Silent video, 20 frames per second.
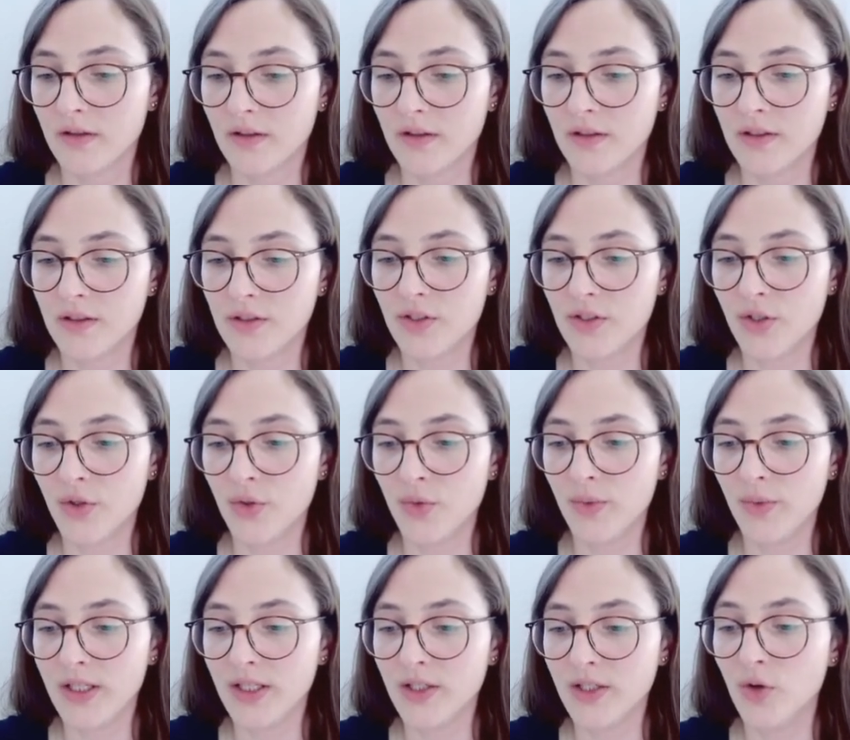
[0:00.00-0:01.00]
So
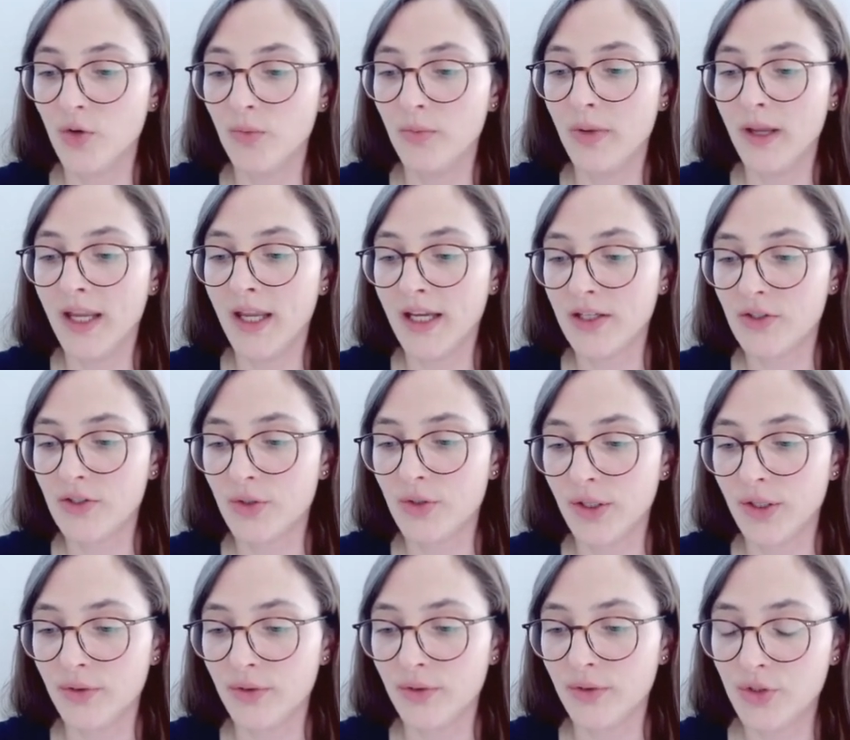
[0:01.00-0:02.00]
we go back to
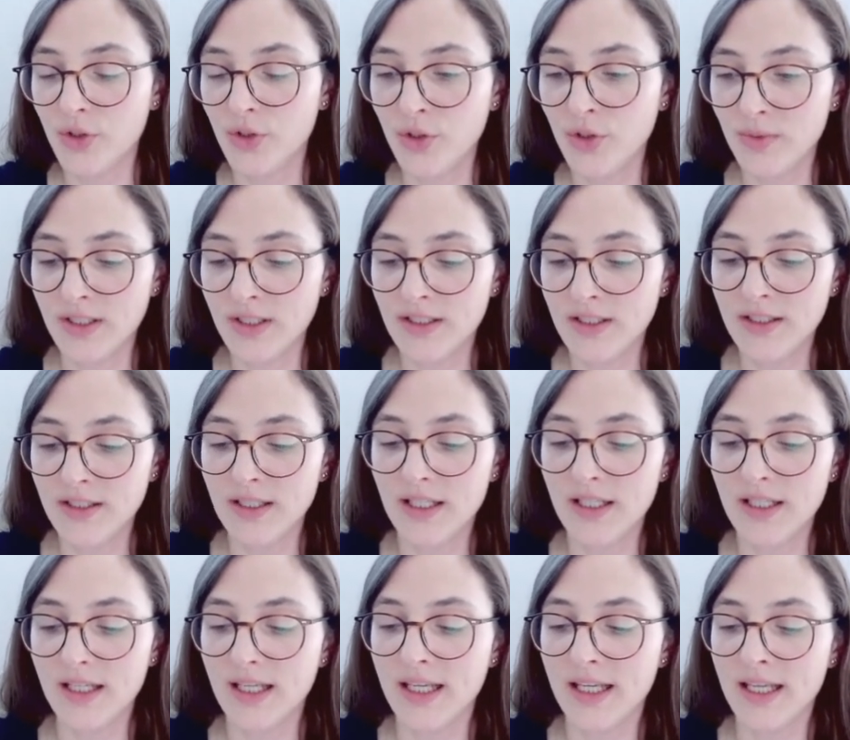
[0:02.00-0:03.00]
our
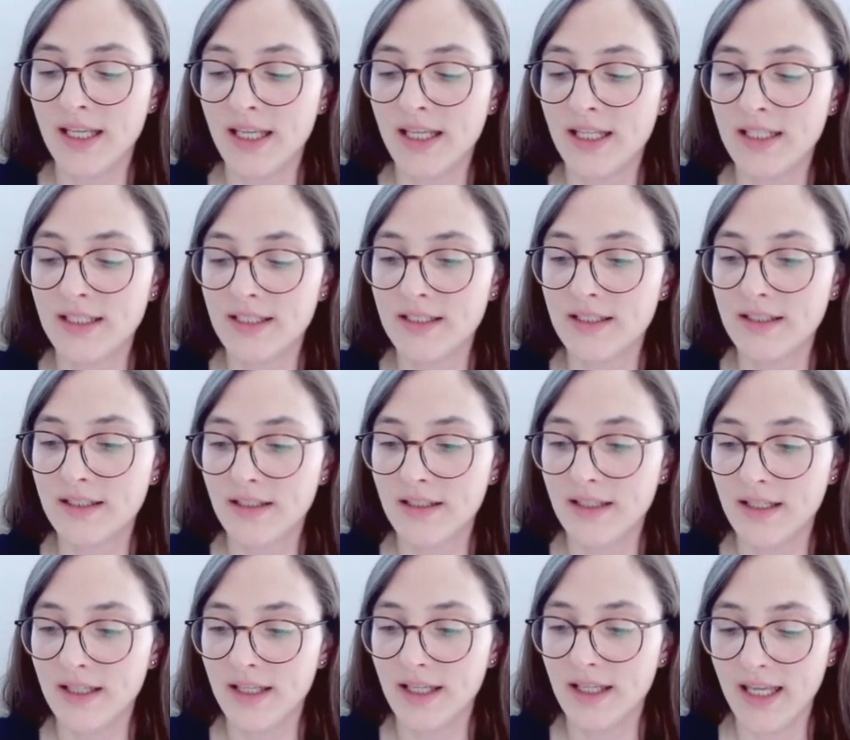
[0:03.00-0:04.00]
terminal and
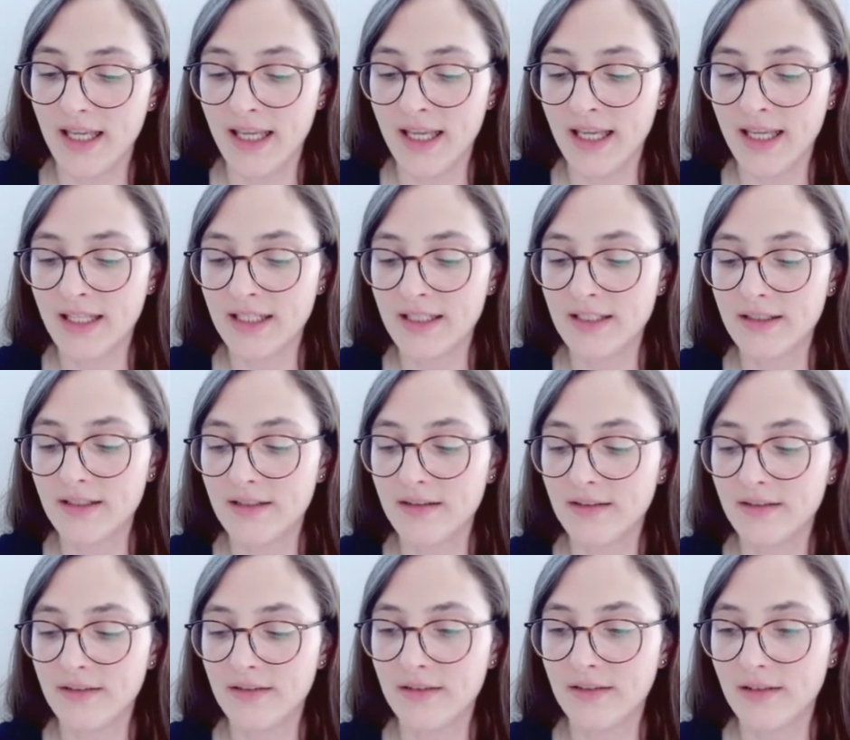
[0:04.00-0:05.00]
add
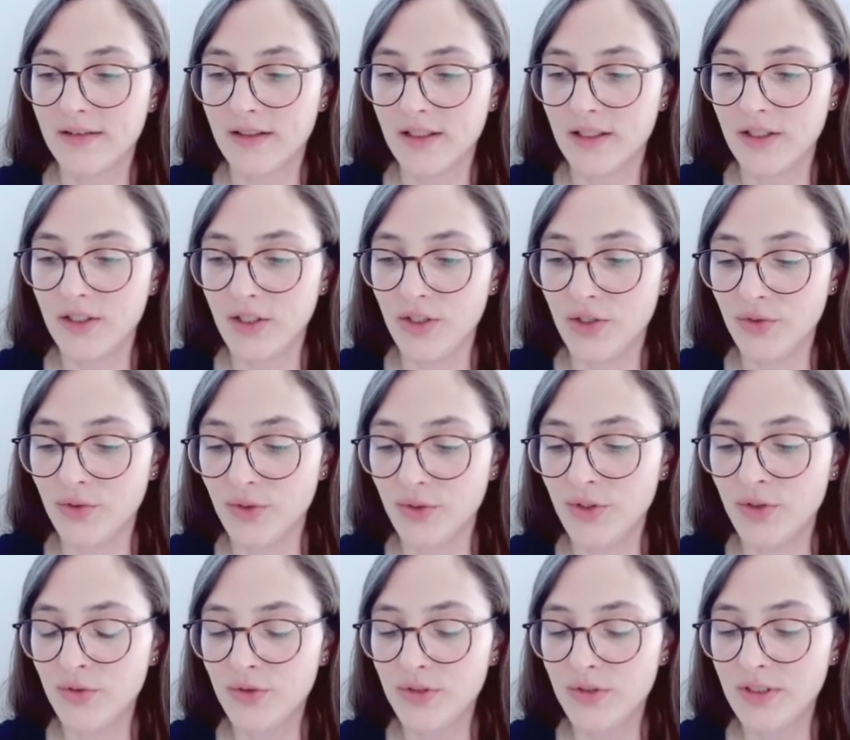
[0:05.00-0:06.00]
a new
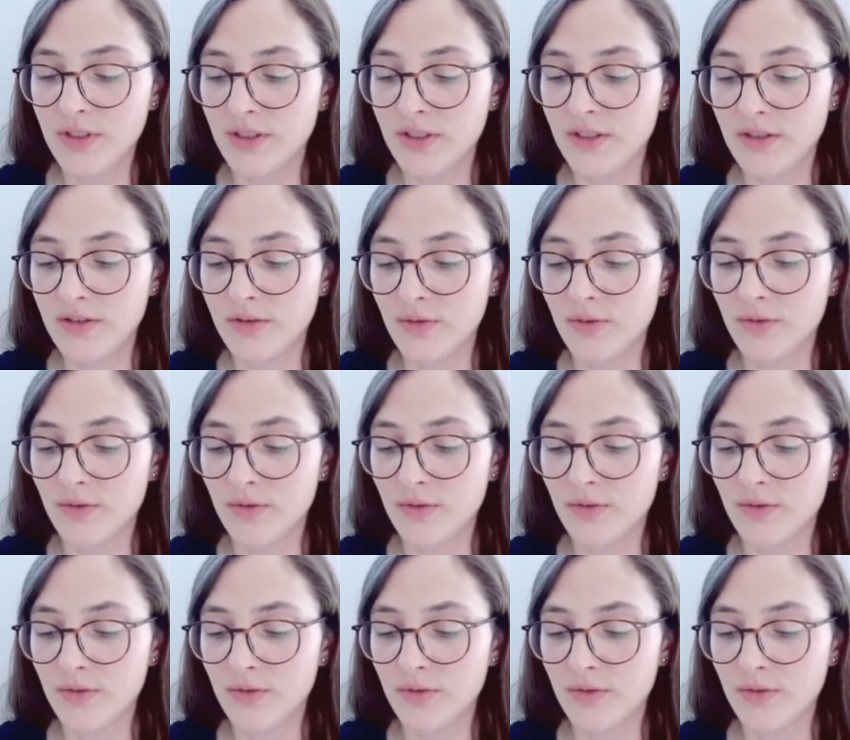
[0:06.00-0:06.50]
user.